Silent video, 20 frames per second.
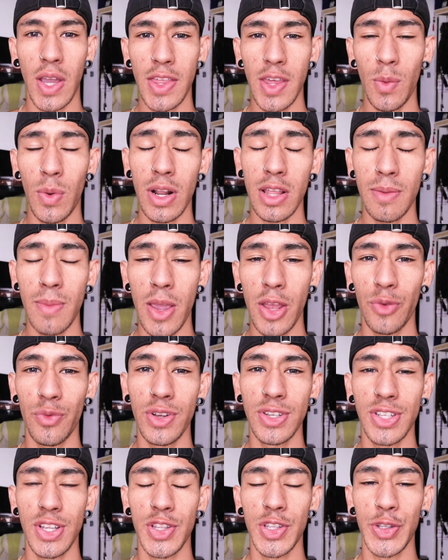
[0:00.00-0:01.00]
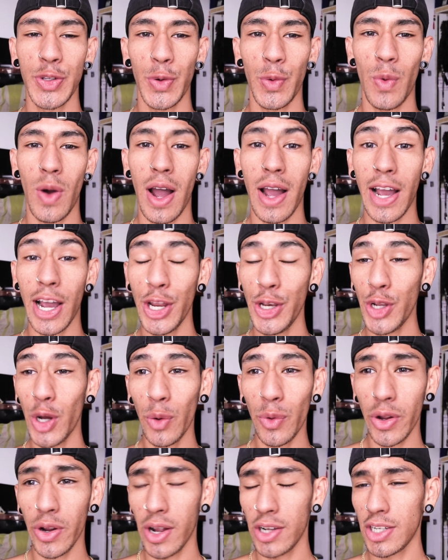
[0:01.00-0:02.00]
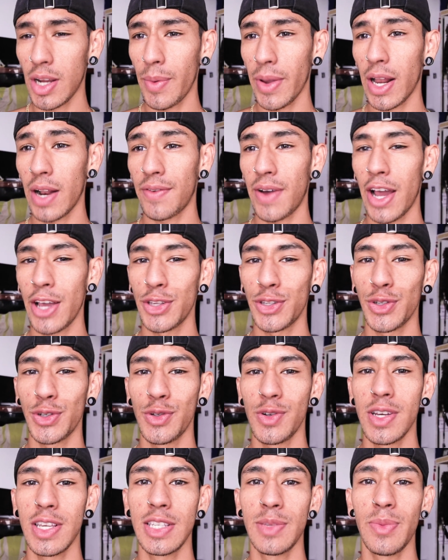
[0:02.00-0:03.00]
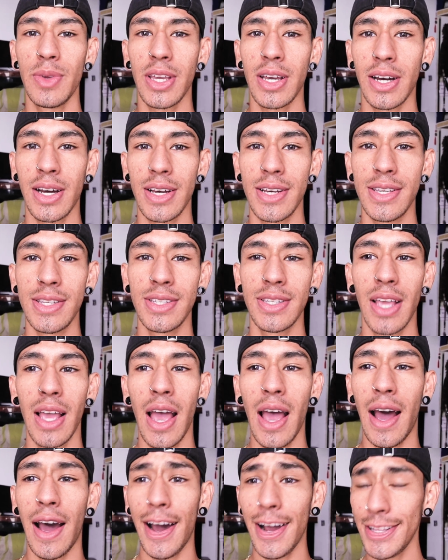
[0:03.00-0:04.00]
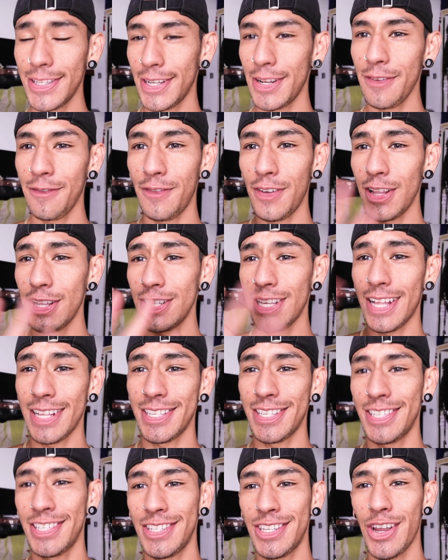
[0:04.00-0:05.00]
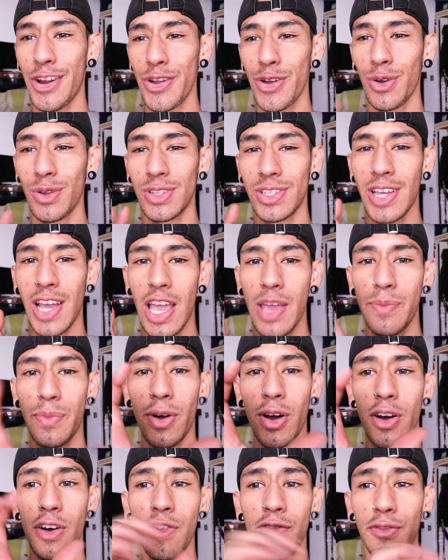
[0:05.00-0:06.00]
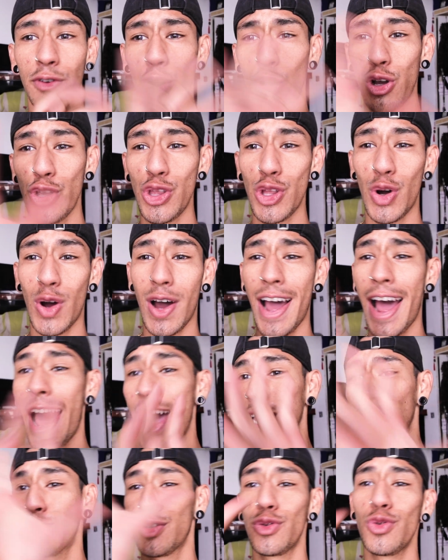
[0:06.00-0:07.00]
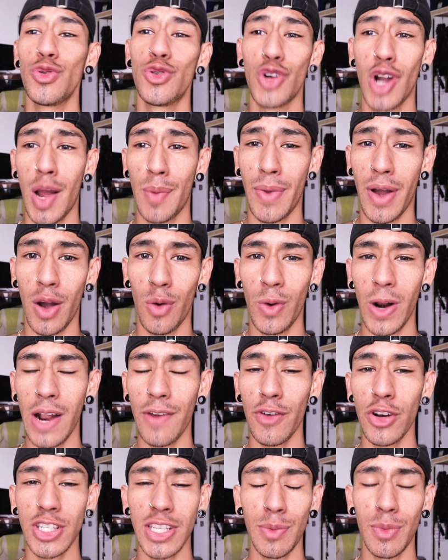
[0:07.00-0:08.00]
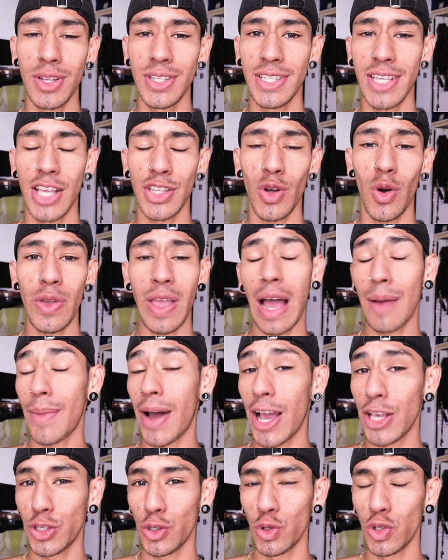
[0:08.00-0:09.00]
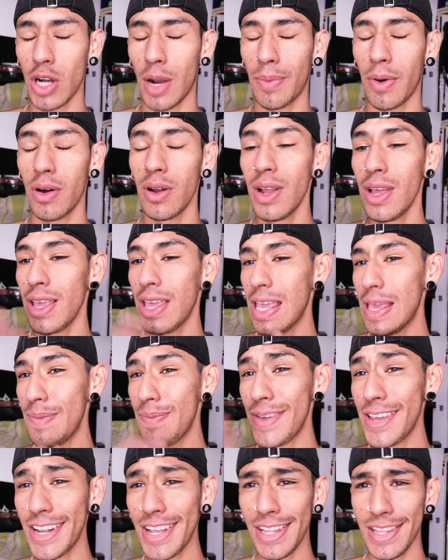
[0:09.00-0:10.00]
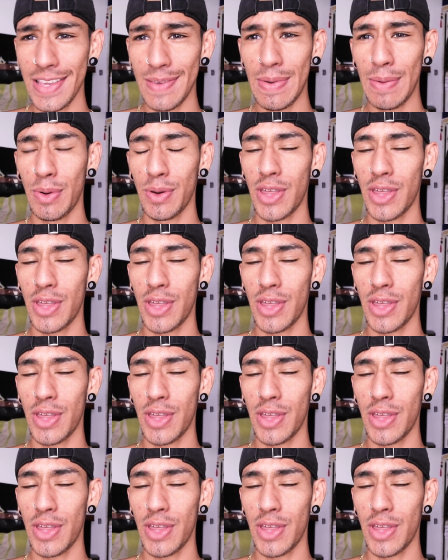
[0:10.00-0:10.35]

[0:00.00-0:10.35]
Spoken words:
I think one of the main reasons why I don't regret dropping out of high school is because I didn't fit into that stereotype of, you know, a high school dropout. Whenever someone says, oh yeah, I'm a high school dropout, immediately people